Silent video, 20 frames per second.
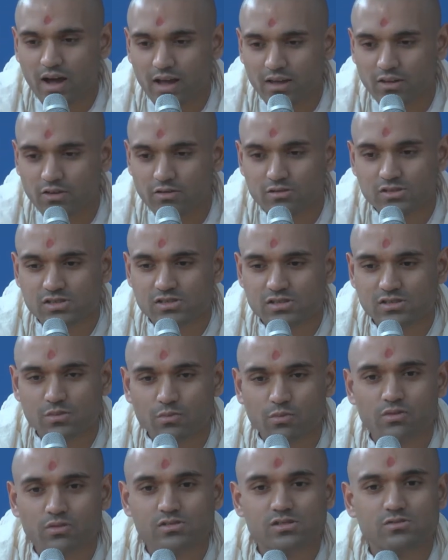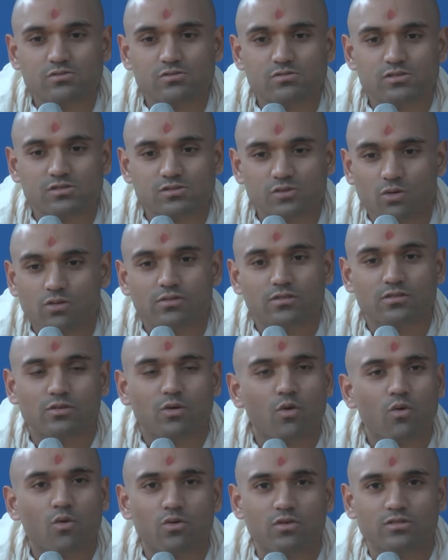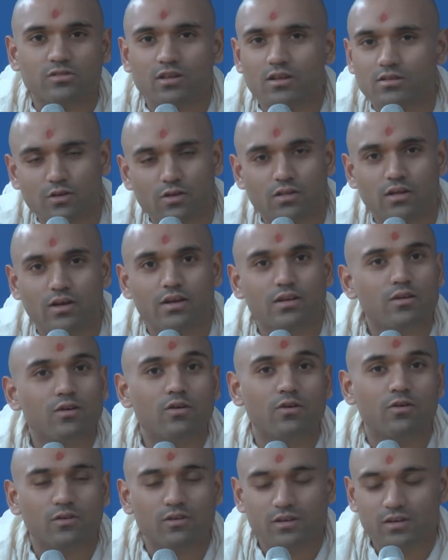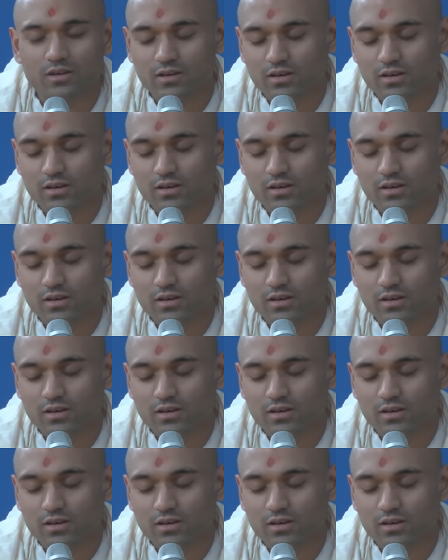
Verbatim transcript: you're just a person who stole this horse. That's all I know.